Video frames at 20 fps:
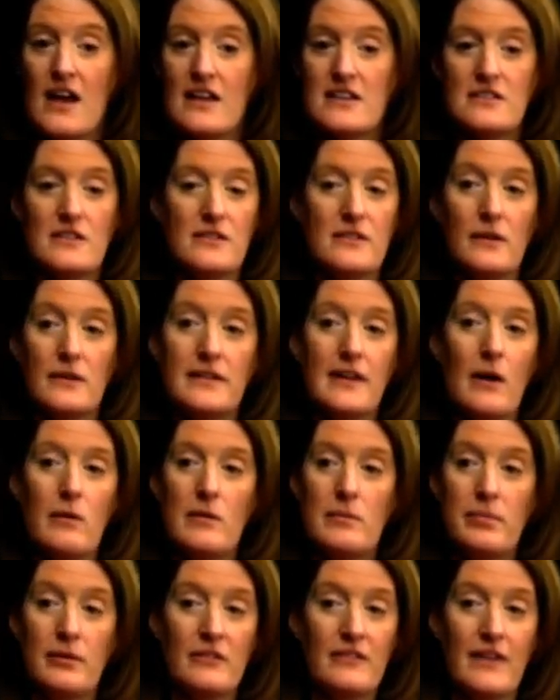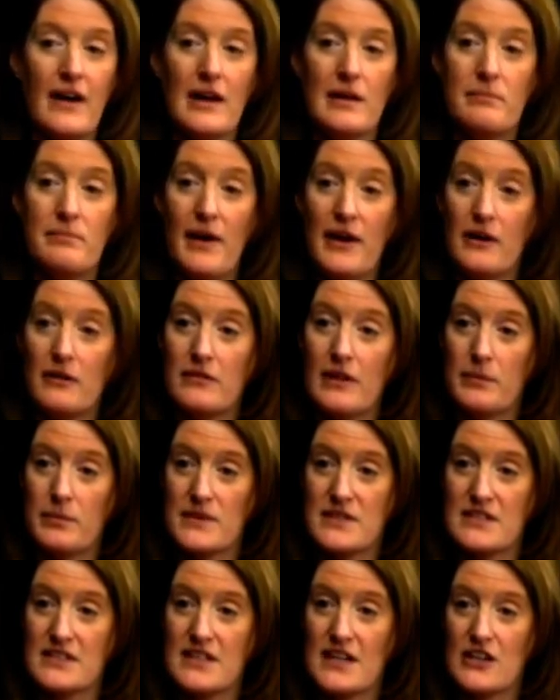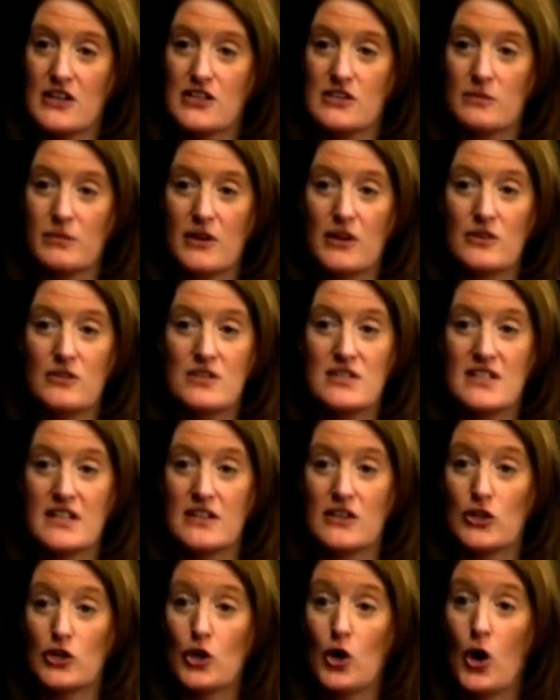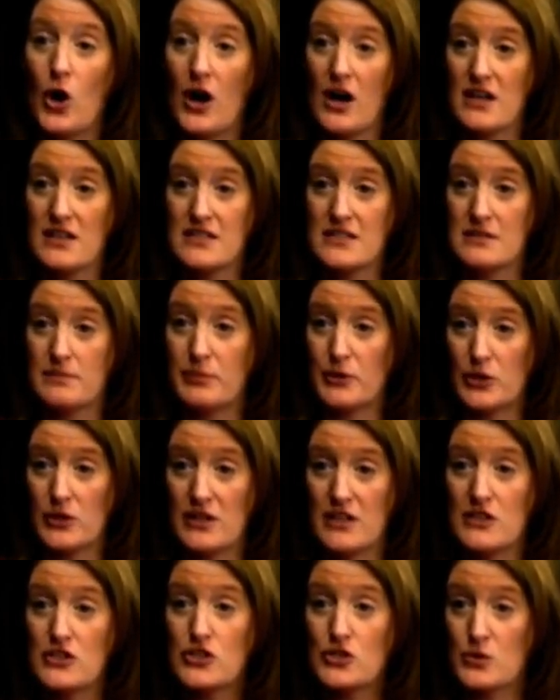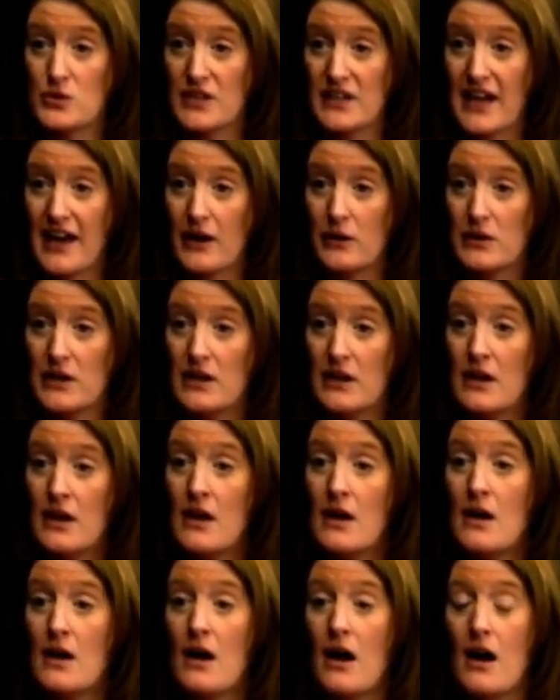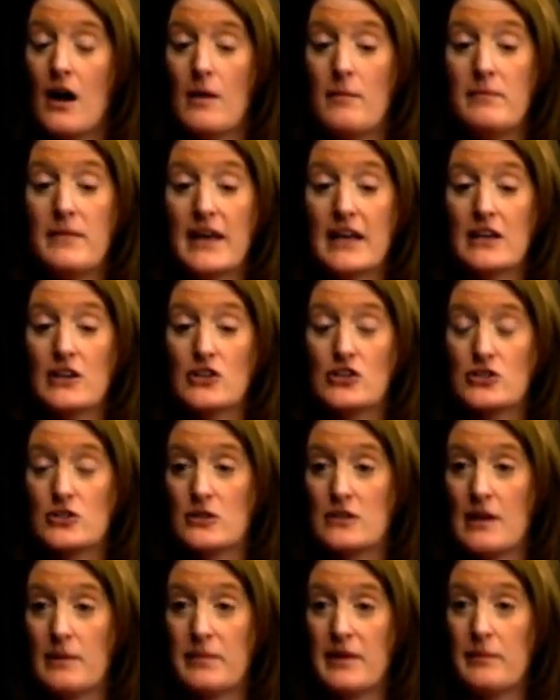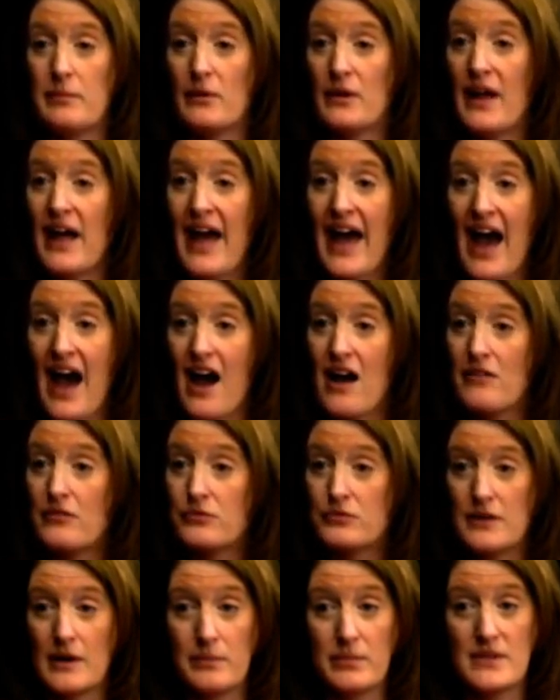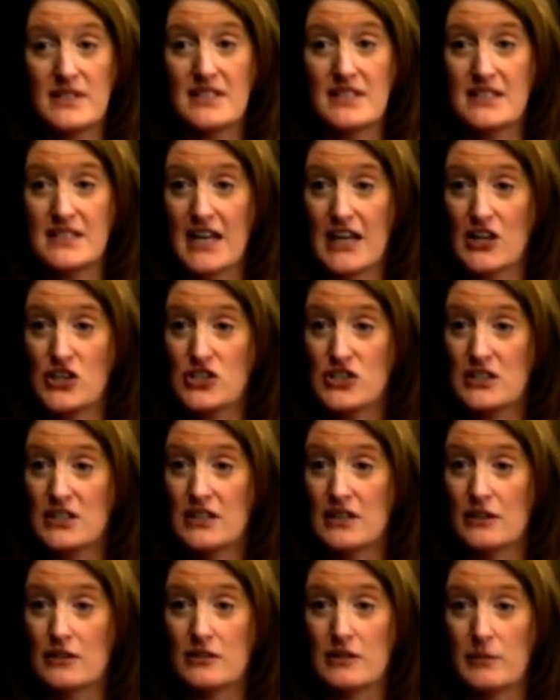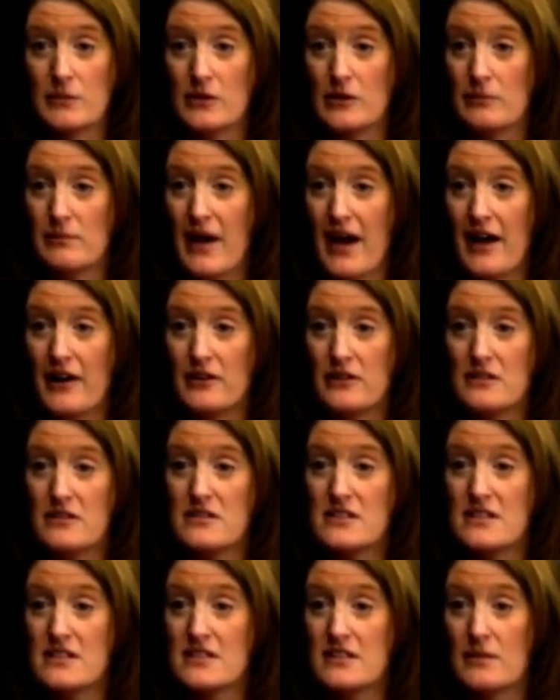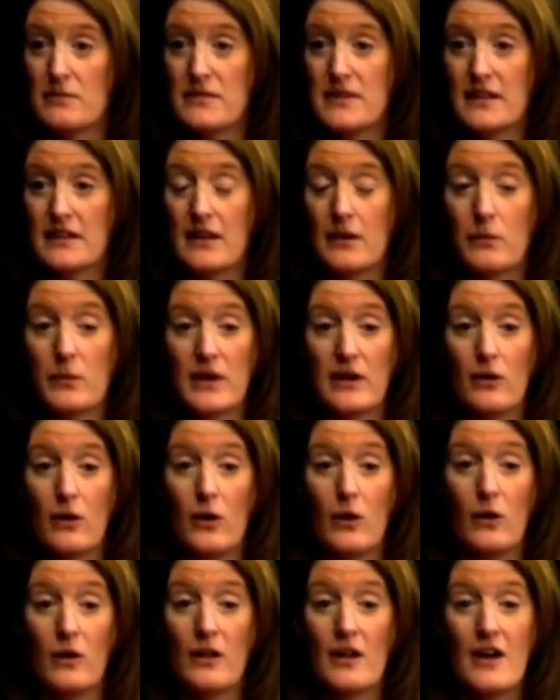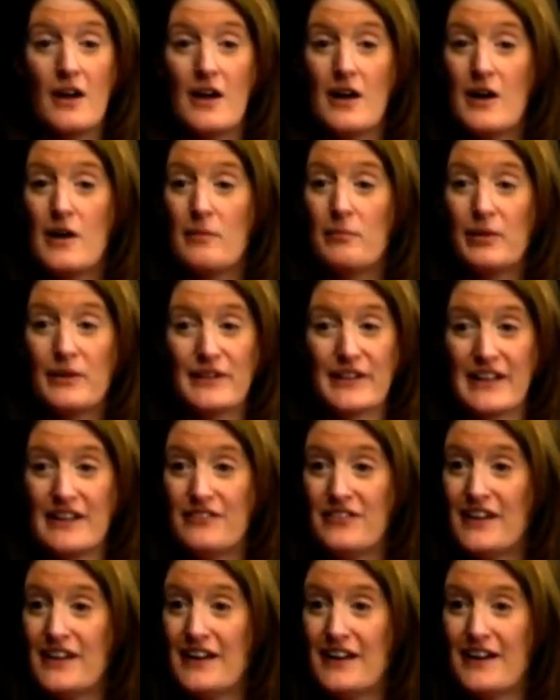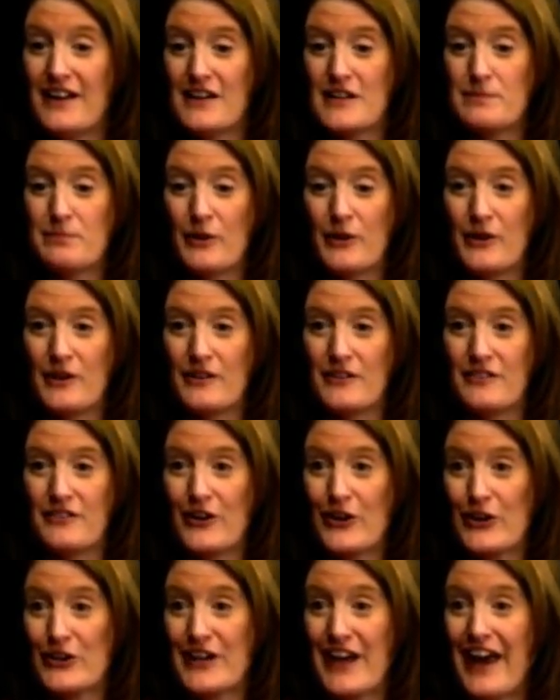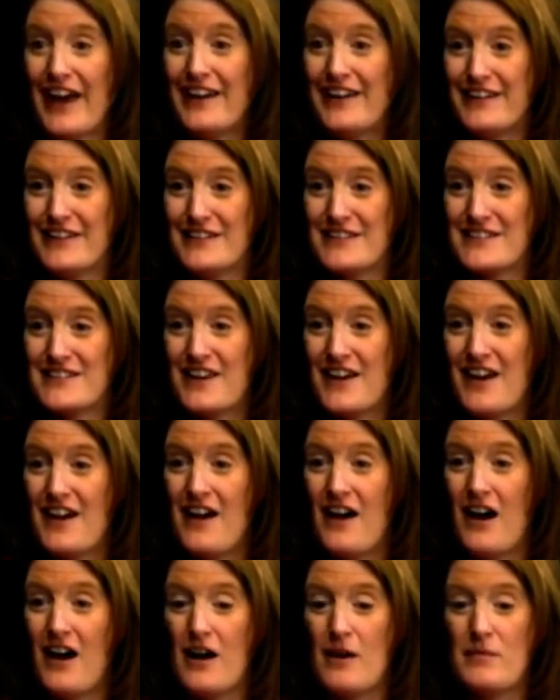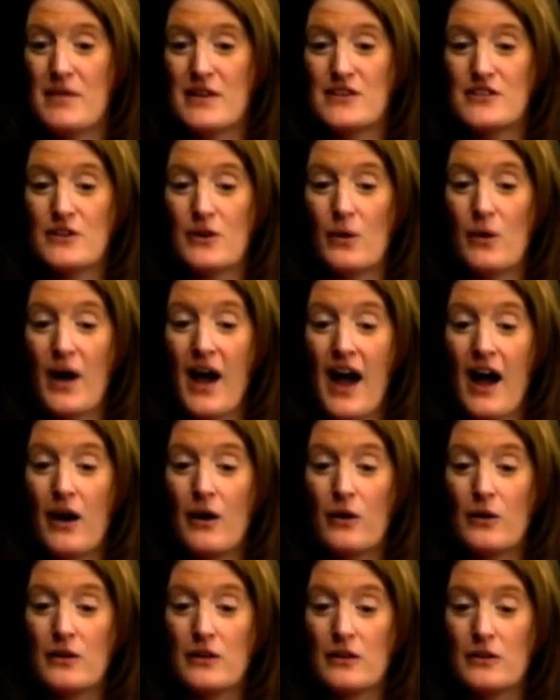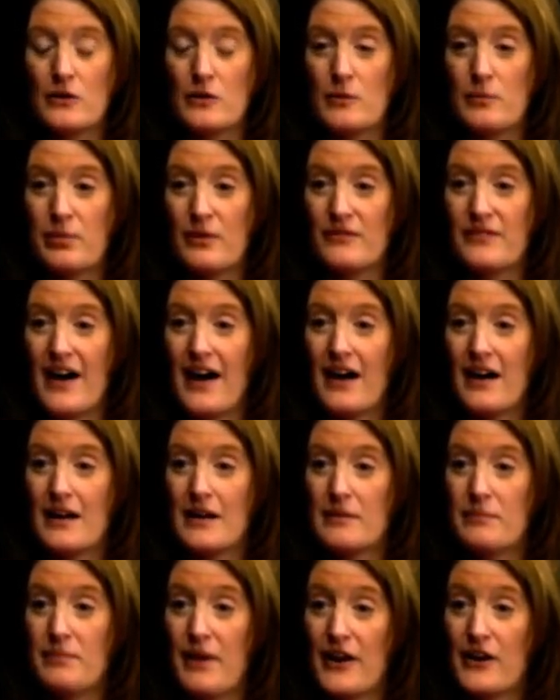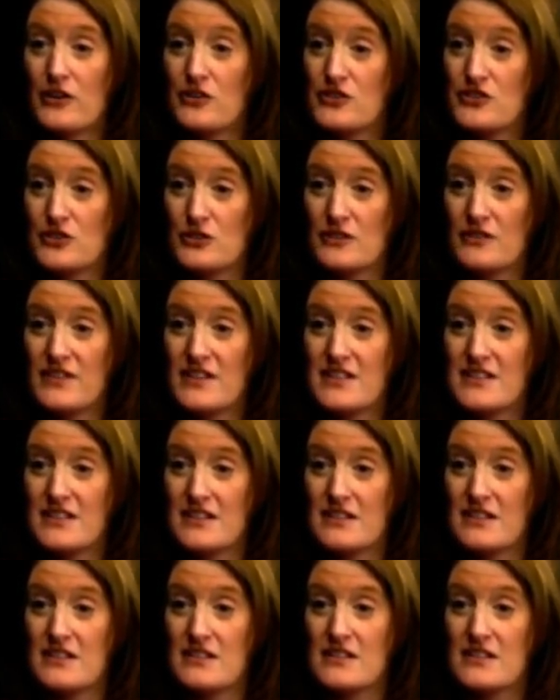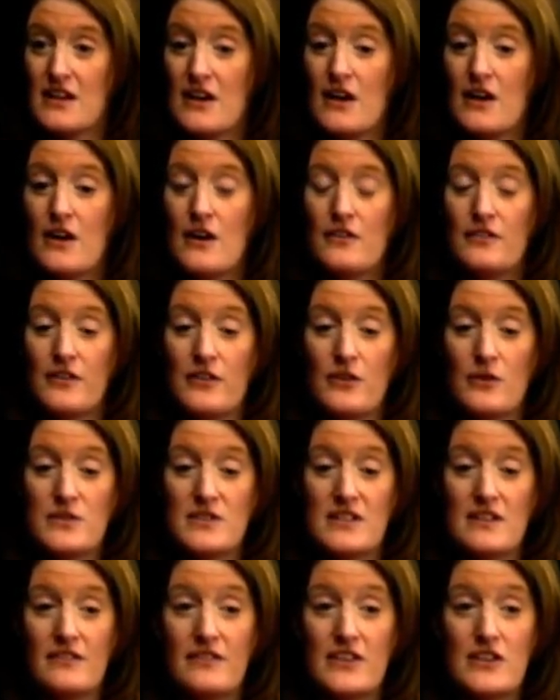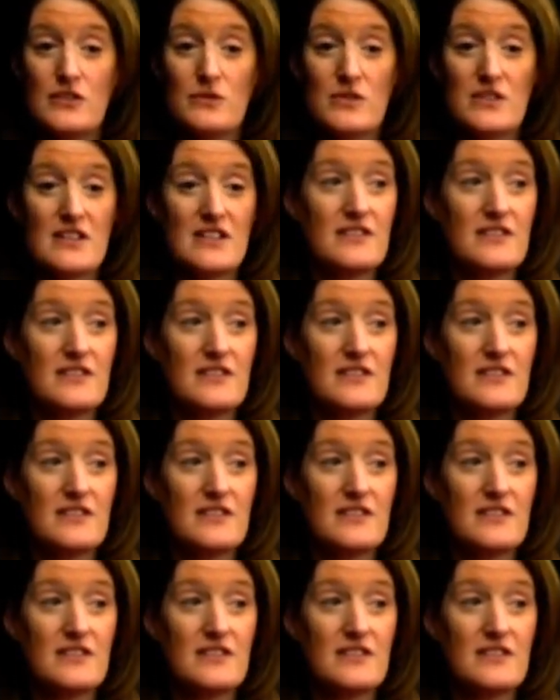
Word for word: as that that would provide better representation. We understand the cost burden to the county, um, making sure that people have representation in criminal matters is something that we all believe in and is part of our canons. Um, and so, how do you you provide better services for those individuals